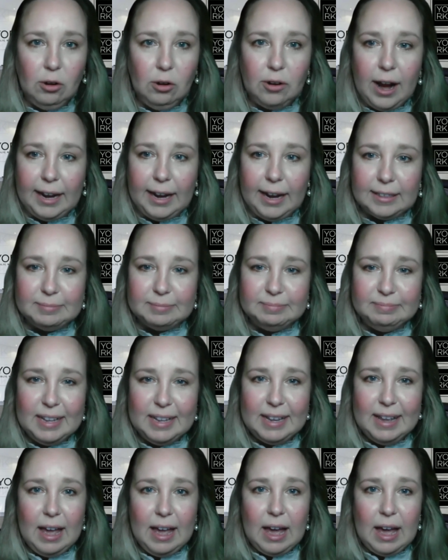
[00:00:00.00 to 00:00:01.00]
All right.
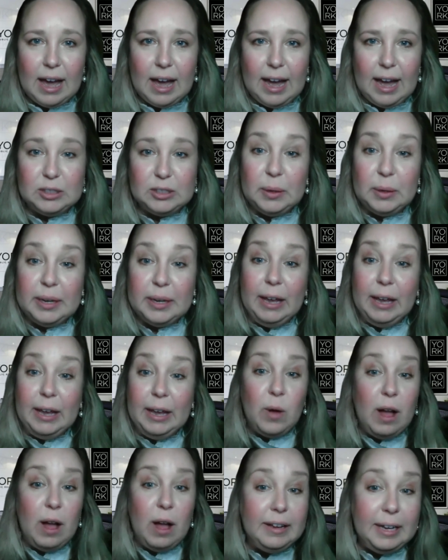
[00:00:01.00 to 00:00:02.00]
So
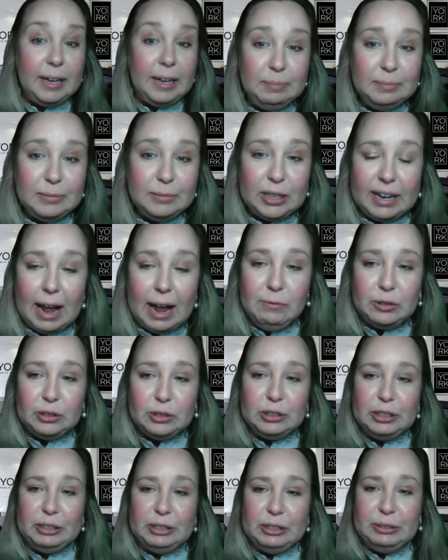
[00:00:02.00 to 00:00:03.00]
again, welcome. Good
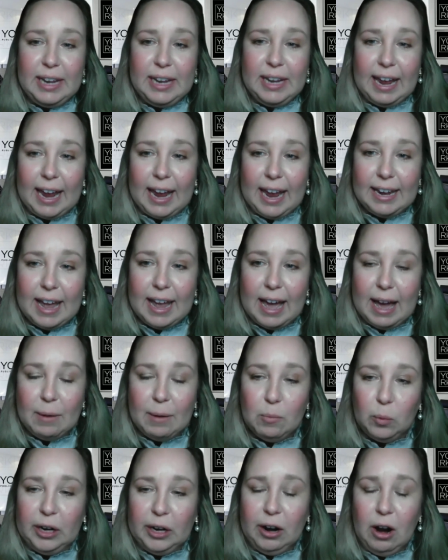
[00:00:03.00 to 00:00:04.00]
afternoon. And
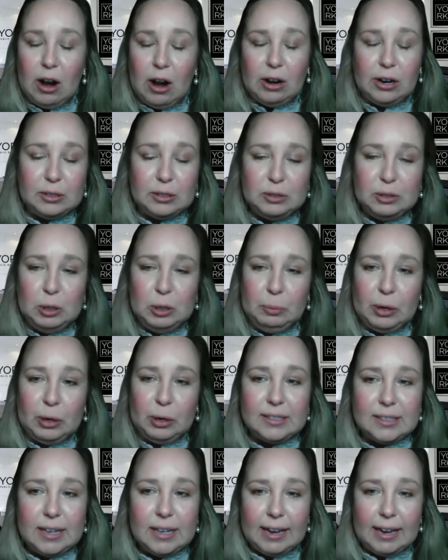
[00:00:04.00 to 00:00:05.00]
we are super
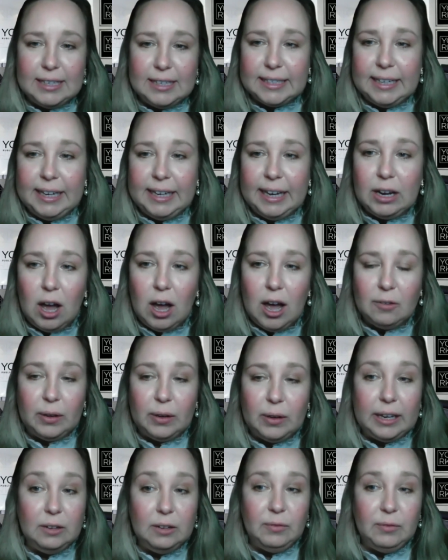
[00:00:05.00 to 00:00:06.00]
excited to kick
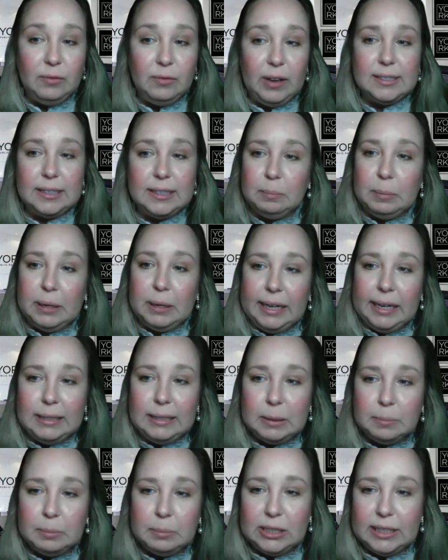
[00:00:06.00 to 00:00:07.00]
off Innovate to
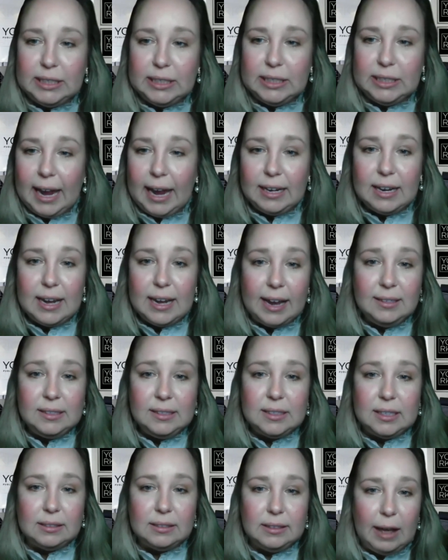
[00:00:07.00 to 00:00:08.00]
Compete, Building a
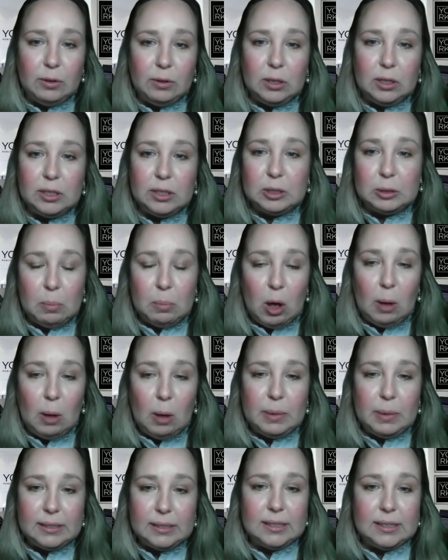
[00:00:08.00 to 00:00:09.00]
Next Level
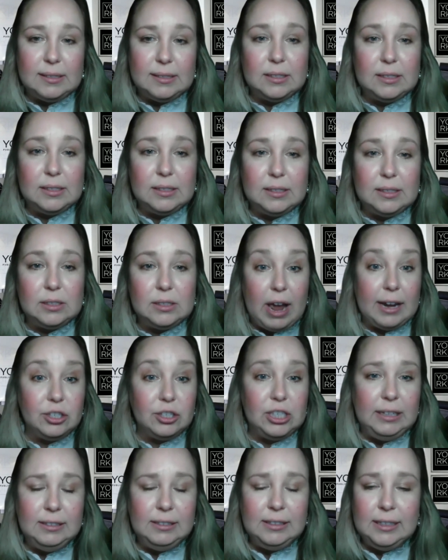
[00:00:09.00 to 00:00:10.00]
Small Business
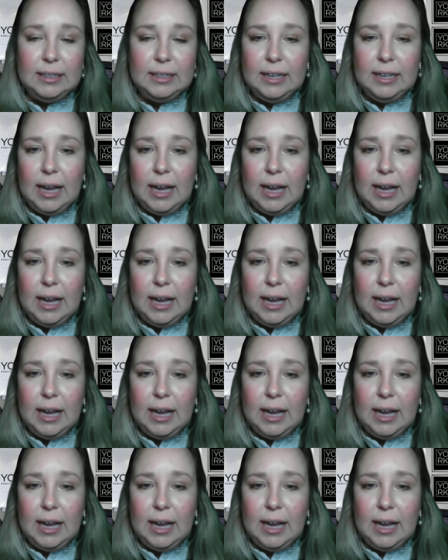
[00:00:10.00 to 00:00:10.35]
Strategy.